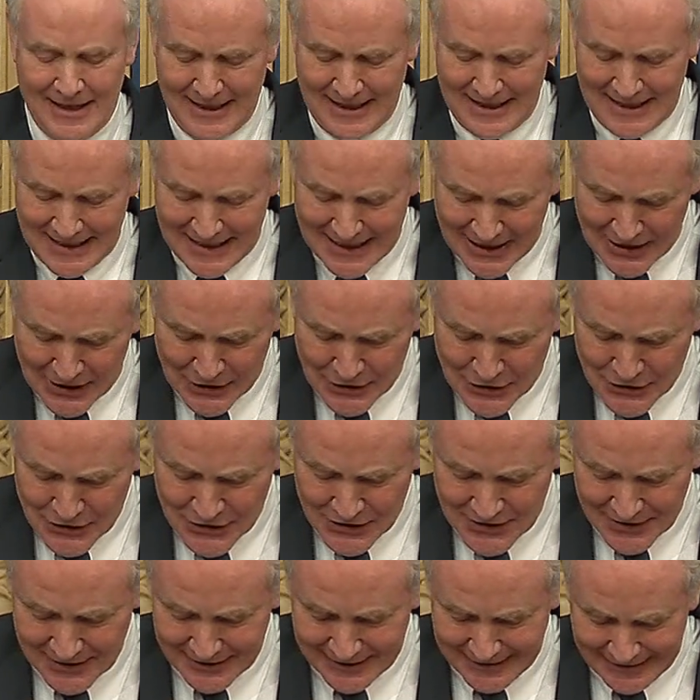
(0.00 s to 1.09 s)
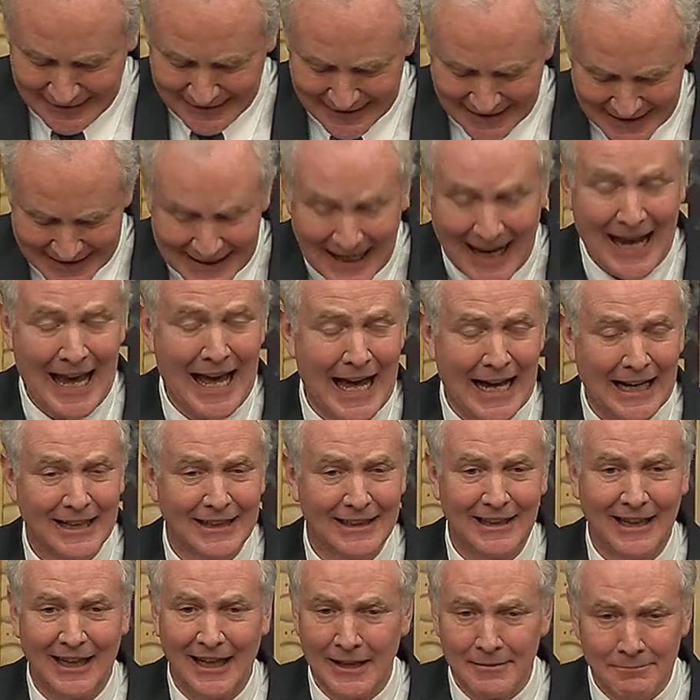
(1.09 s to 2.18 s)
is an attack
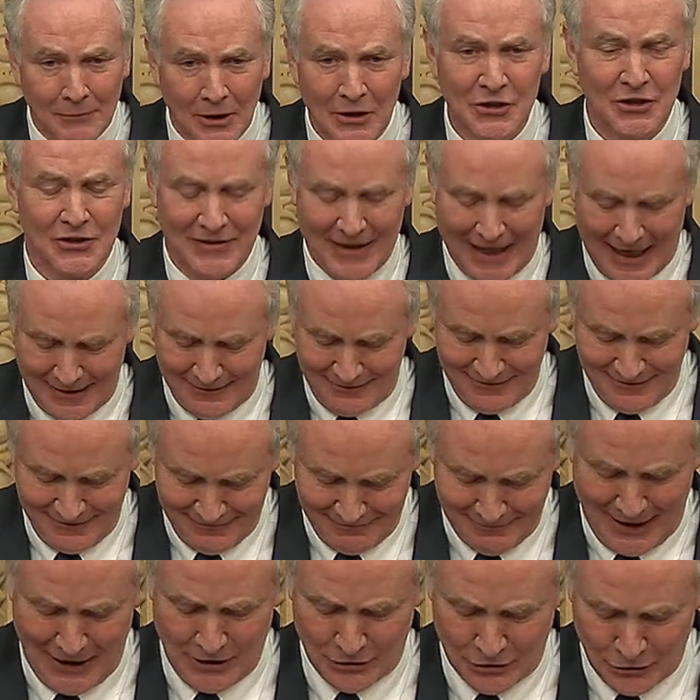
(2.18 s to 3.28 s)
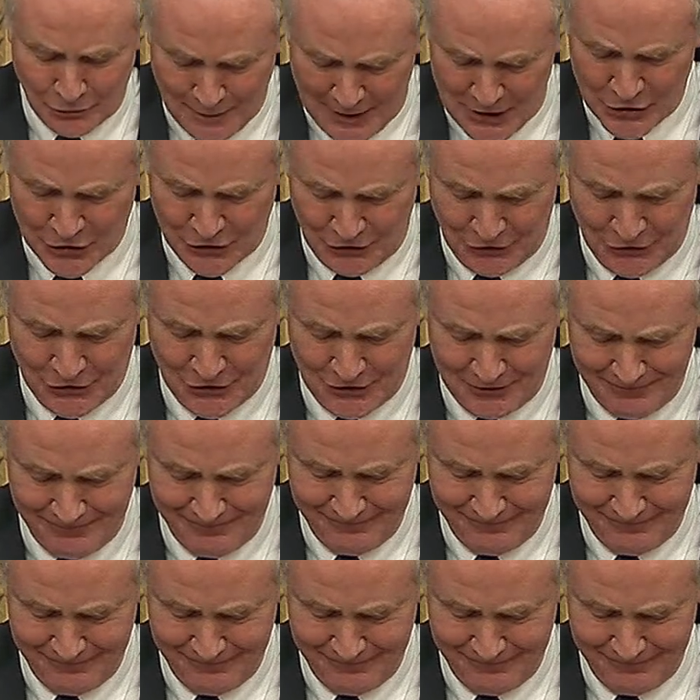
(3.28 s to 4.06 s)
on much of that medical research.